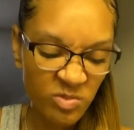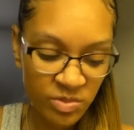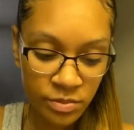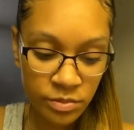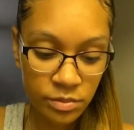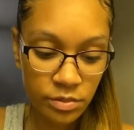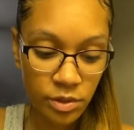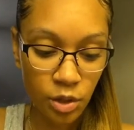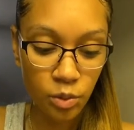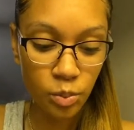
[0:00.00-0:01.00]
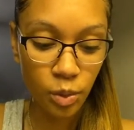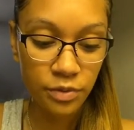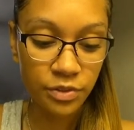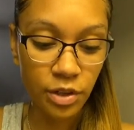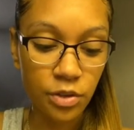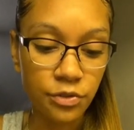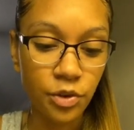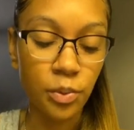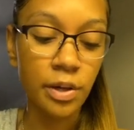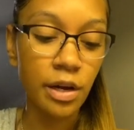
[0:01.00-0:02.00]
Oop, one fell on the floor. We're not going to
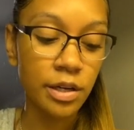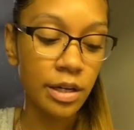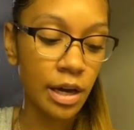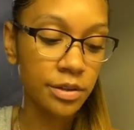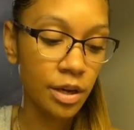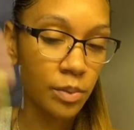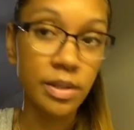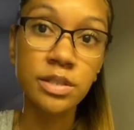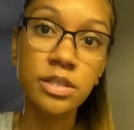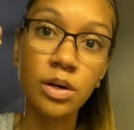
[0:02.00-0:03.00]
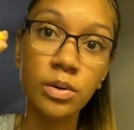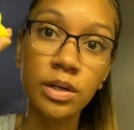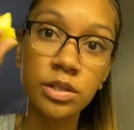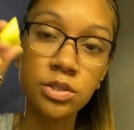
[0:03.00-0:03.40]
count that one. So here's one.